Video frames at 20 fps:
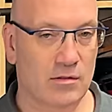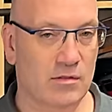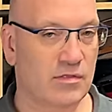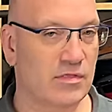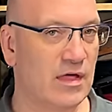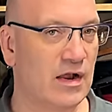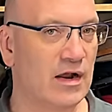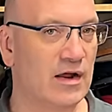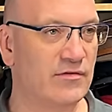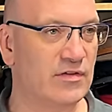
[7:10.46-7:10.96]

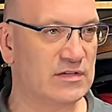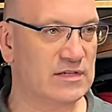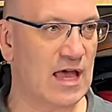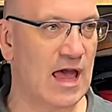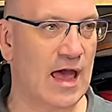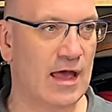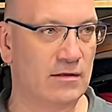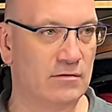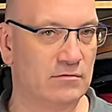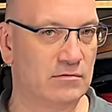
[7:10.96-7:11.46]
I have this
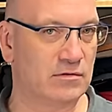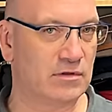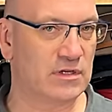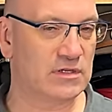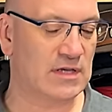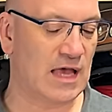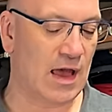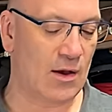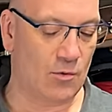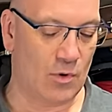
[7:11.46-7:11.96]
hat. This
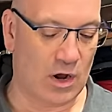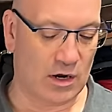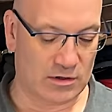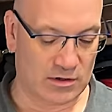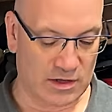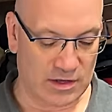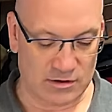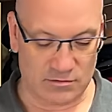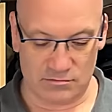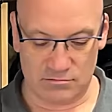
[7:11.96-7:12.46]
hat walked
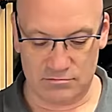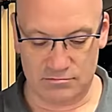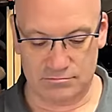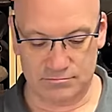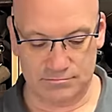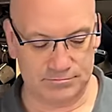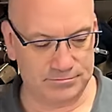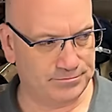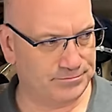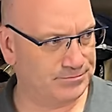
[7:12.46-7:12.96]
in
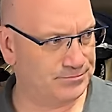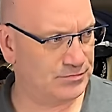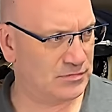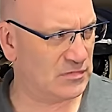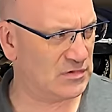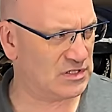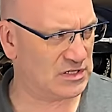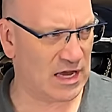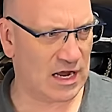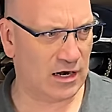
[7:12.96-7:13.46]

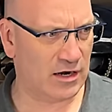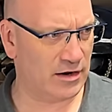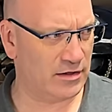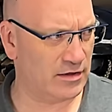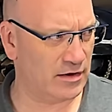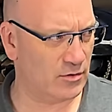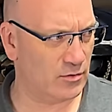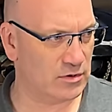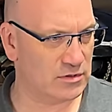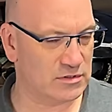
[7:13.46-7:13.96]
Saturday, I
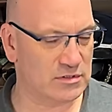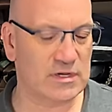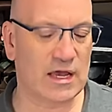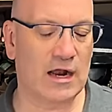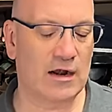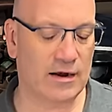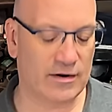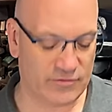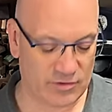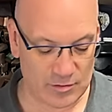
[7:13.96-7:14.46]
think it was
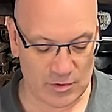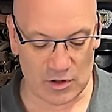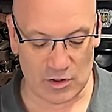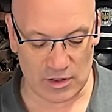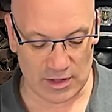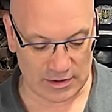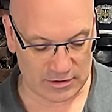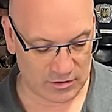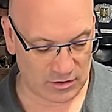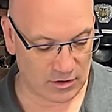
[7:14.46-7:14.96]
Saturday, from a
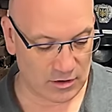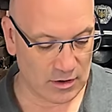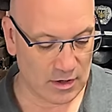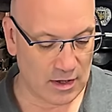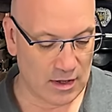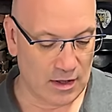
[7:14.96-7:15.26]
collector.